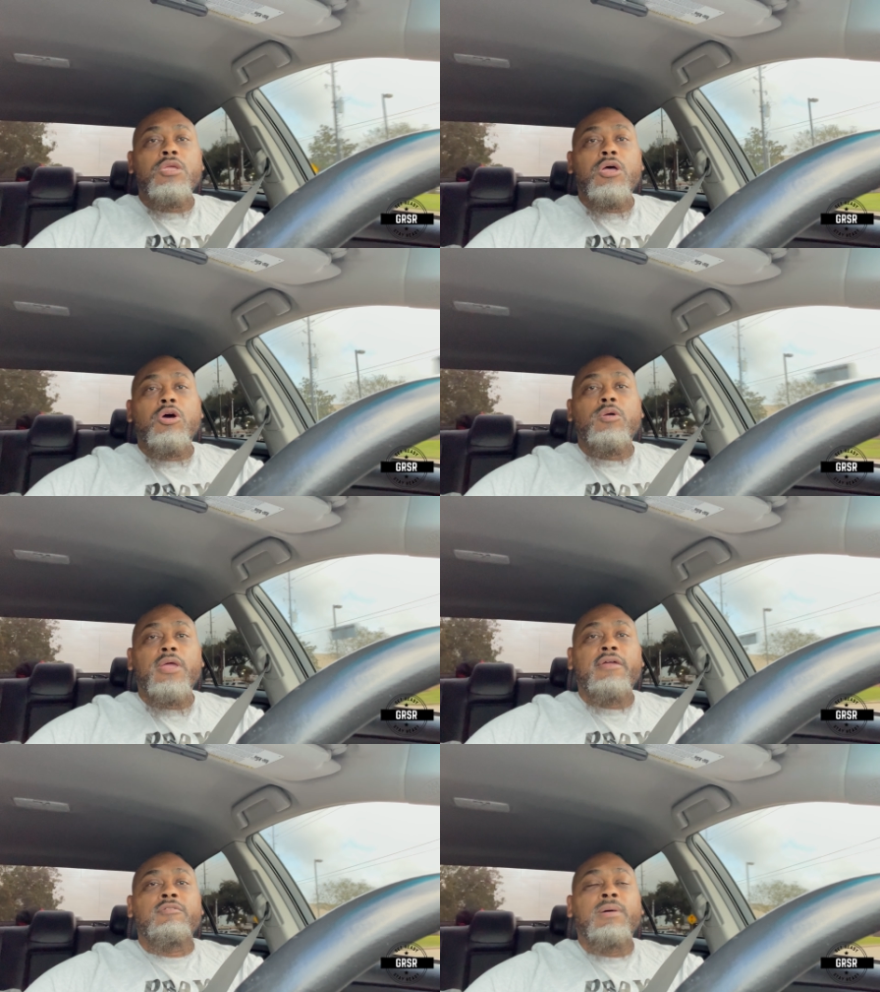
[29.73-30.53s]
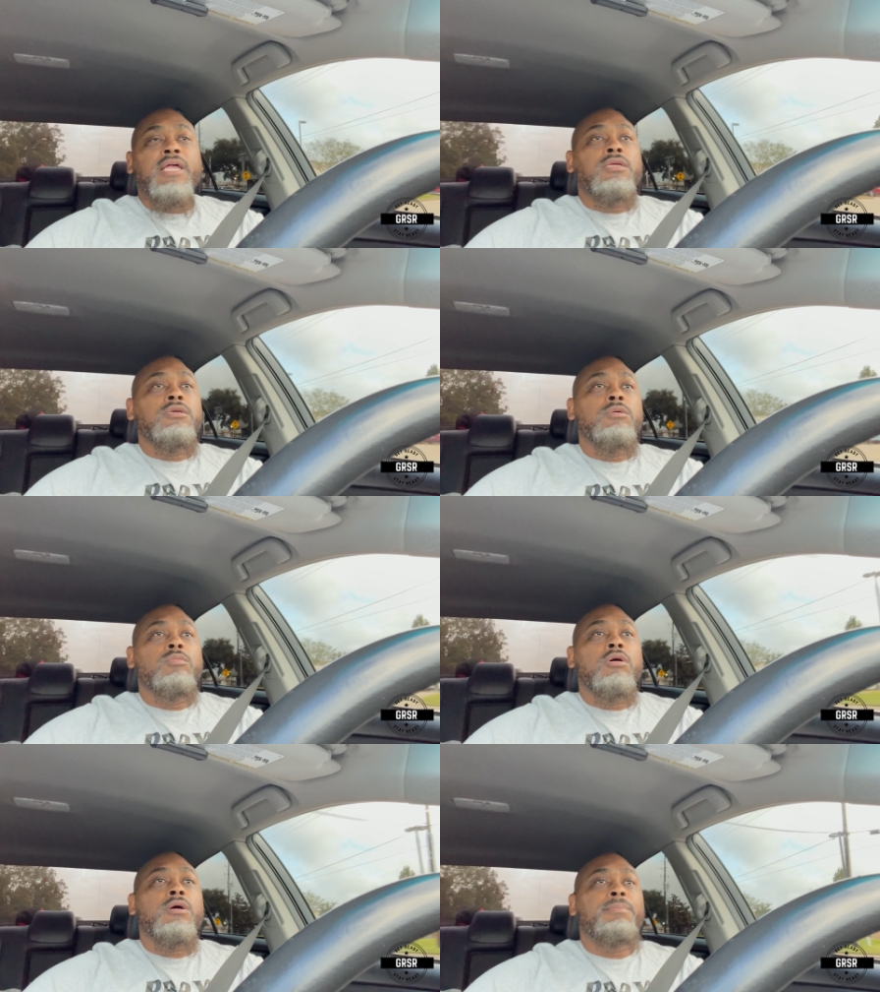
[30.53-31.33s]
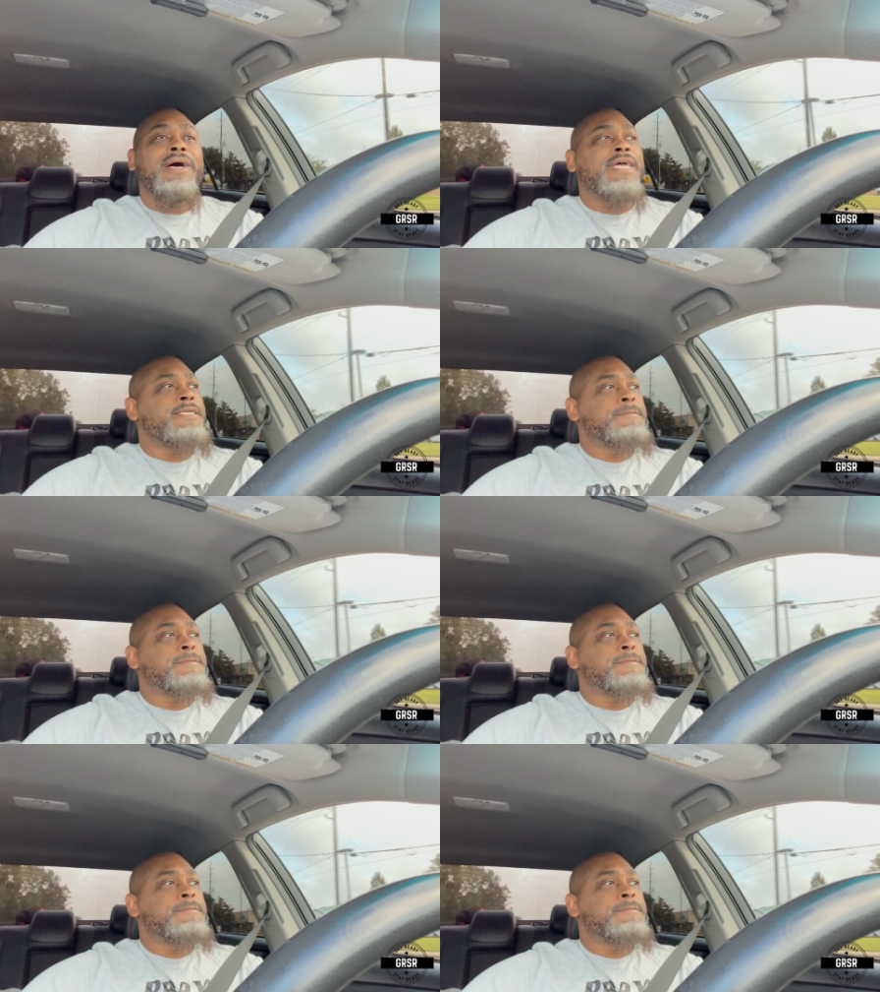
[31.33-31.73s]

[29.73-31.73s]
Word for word: Okay, everybody, welcome back.